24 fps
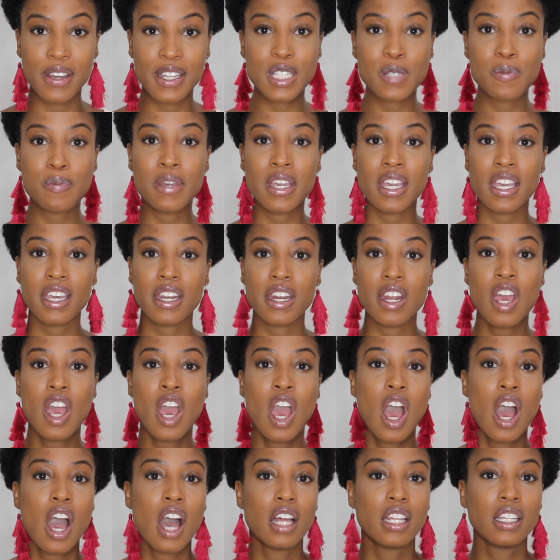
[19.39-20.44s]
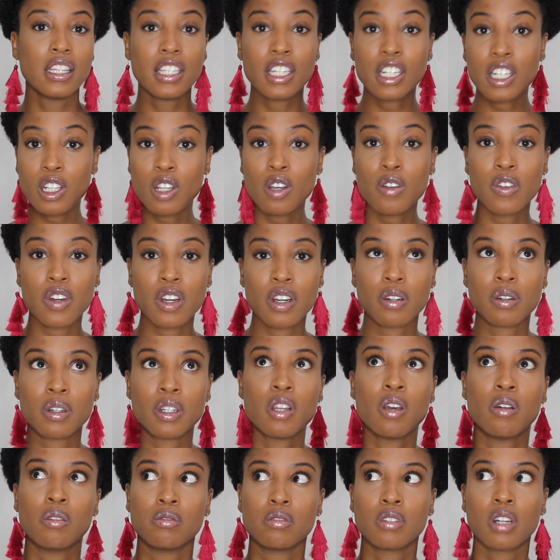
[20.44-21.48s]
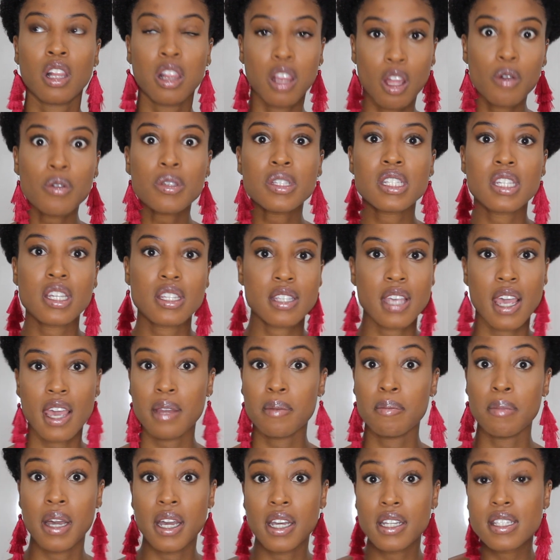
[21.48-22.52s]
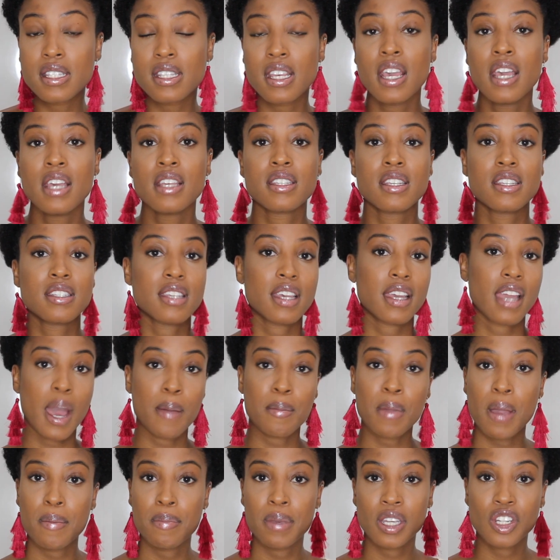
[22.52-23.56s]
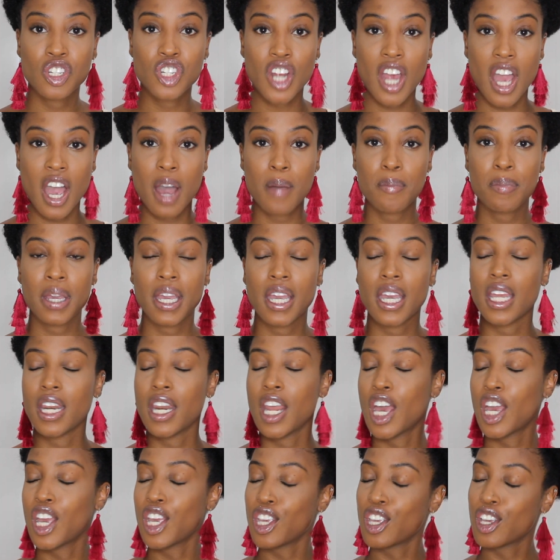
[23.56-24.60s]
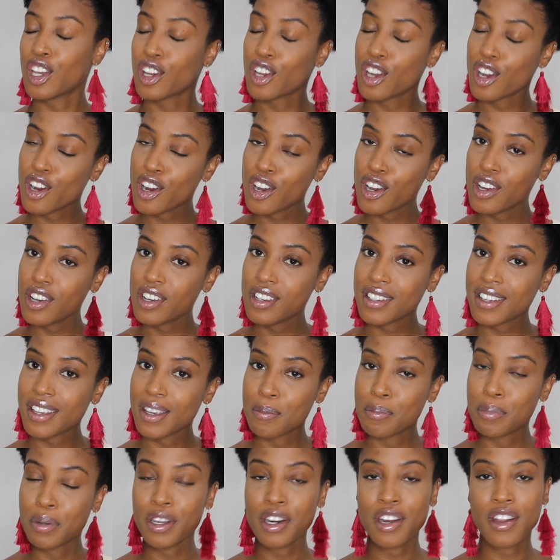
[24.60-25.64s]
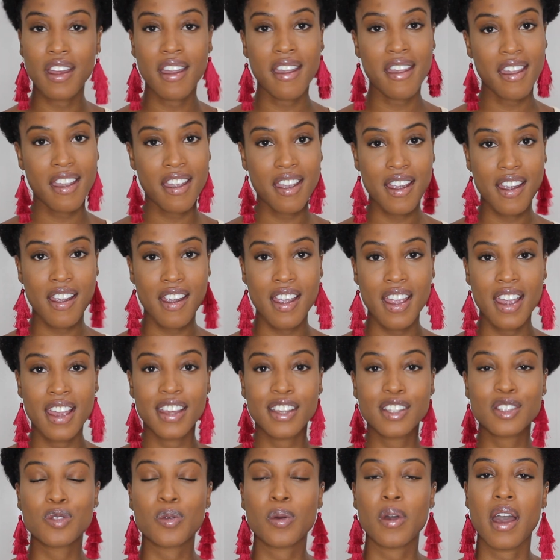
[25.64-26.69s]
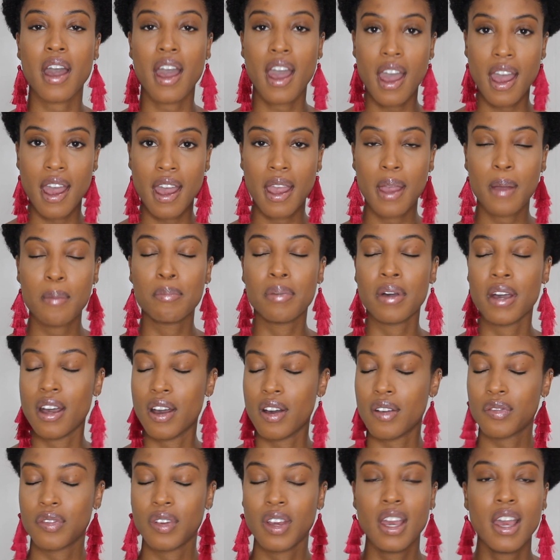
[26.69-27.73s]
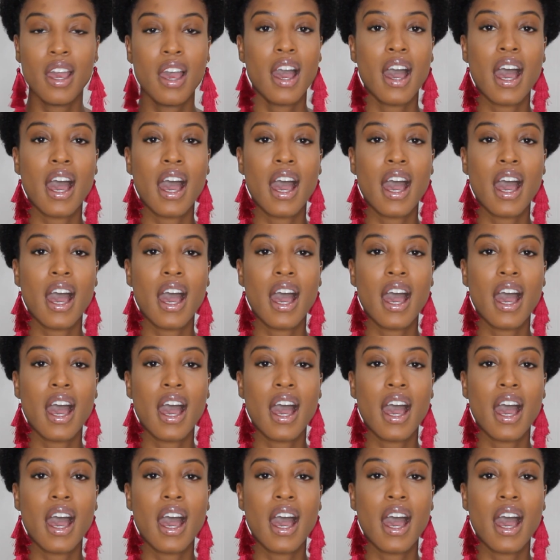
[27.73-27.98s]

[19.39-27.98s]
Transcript: it's been a little over, or no, close to 10 months since I got my big chop, and your girl can put her hair into a high puff.